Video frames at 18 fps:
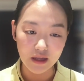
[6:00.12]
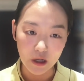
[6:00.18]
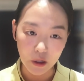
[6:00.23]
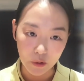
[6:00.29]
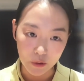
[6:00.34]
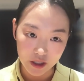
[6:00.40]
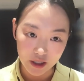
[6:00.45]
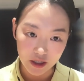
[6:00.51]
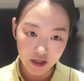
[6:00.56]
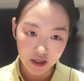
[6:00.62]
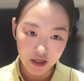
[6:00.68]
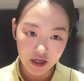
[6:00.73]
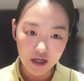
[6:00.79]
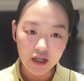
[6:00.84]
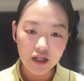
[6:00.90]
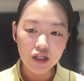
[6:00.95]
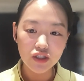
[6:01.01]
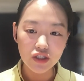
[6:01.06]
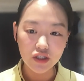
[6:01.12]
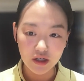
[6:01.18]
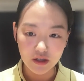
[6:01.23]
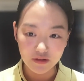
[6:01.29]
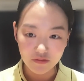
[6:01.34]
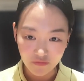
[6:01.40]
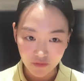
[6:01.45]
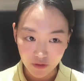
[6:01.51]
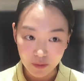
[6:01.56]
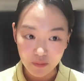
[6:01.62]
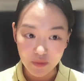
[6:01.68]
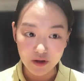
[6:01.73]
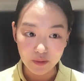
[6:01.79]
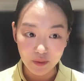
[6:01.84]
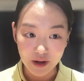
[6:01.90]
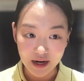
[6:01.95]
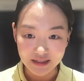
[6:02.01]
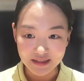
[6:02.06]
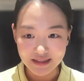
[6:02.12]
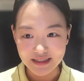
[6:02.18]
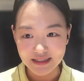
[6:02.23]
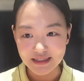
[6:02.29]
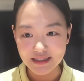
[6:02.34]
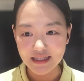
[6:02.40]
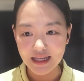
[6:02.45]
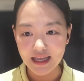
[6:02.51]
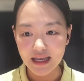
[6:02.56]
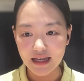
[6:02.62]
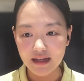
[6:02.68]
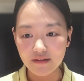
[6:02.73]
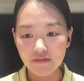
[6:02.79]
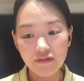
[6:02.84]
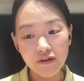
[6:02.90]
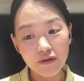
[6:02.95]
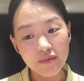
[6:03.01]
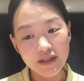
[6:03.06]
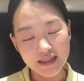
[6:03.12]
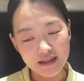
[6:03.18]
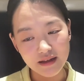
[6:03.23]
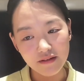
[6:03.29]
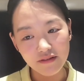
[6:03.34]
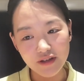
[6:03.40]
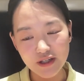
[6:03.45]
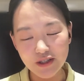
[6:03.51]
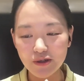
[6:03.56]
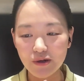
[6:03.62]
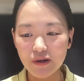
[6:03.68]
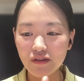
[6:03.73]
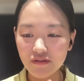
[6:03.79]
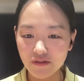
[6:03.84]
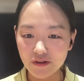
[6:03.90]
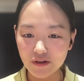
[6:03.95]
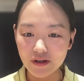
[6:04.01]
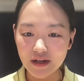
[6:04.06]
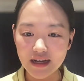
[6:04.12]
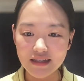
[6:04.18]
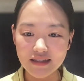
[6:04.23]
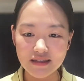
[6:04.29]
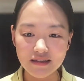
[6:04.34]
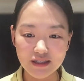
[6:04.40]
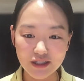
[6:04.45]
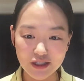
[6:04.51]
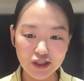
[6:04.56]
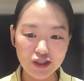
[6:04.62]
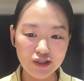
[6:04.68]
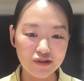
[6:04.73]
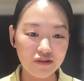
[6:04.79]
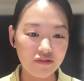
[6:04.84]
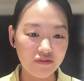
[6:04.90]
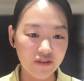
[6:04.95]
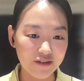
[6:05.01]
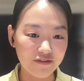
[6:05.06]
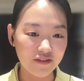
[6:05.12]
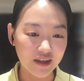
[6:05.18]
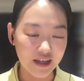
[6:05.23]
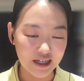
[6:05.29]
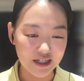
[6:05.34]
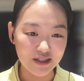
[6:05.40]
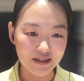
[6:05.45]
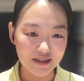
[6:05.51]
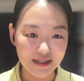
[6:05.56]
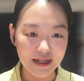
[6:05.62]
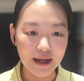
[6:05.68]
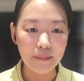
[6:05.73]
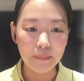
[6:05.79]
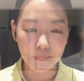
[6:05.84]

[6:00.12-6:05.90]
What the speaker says: owner to confirm their practices and film myself enjoying the food as an additional verification step.